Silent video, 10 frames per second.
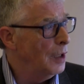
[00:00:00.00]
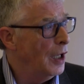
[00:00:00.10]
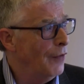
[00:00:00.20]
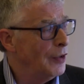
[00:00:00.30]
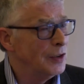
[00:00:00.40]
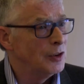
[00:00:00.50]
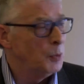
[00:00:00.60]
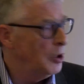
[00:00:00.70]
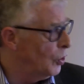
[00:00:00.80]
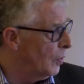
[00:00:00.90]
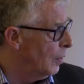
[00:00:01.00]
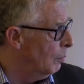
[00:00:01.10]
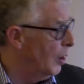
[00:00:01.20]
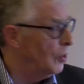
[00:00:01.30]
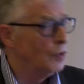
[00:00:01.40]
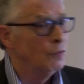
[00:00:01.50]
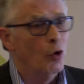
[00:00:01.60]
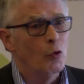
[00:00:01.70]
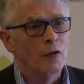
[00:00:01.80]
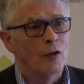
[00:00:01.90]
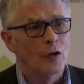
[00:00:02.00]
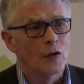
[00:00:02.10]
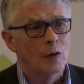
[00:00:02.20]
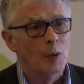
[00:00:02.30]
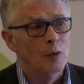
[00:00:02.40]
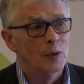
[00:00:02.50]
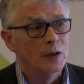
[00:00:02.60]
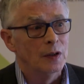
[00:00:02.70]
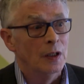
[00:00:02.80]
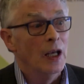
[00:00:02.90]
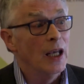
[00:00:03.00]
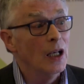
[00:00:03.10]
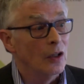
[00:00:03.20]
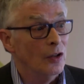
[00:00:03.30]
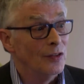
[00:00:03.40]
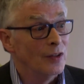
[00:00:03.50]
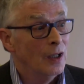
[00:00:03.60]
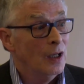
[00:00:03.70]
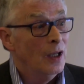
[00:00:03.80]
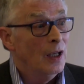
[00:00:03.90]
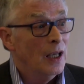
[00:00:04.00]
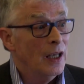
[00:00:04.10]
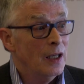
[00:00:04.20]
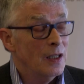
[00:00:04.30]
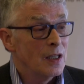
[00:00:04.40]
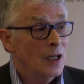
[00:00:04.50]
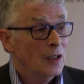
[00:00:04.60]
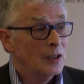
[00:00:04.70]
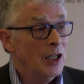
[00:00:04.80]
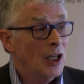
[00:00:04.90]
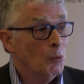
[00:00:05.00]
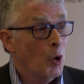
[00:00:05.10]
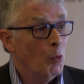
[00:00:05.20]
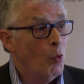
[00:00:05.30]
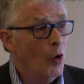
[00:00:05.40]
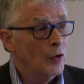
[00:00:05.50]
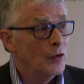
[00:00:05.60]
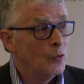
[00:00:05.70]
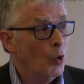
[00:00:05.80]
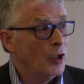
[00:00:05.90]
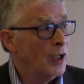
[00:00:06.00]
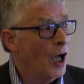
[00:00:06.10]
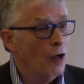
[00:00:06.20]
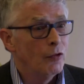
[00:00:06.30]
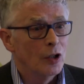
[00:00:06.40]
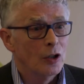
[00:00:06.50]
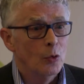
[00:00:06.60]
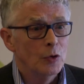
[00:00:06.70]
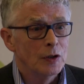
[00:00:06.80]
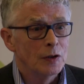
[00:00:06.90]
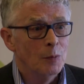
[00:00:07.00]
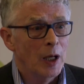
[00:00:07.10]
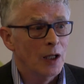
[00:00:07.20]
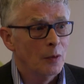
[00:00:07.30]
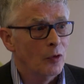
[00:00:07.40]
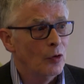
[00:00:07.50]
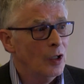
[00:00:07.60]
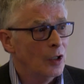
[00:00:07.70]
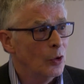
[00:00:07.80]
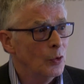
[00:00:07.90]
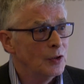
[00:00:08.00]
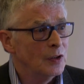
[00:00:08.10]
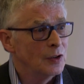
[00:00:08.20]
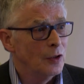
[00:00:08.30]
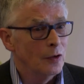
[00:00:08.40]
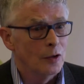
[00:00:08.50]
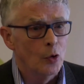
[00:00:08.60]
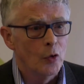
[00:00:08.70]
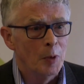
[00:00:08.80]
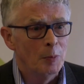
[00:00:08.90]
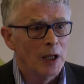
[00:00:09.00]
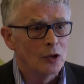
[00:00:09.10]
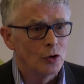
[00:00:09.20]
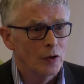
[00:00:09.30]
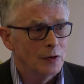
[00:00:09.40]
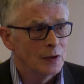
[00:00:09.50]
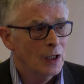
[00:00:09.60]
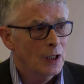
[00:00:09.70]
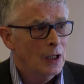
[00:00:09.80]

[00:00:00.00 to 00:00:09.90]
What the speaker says: I have a suspicion that much of what we've got at the moment in England is taking what were once 1.5-year courses and making them 3-year courses, so you call them a bachelor's.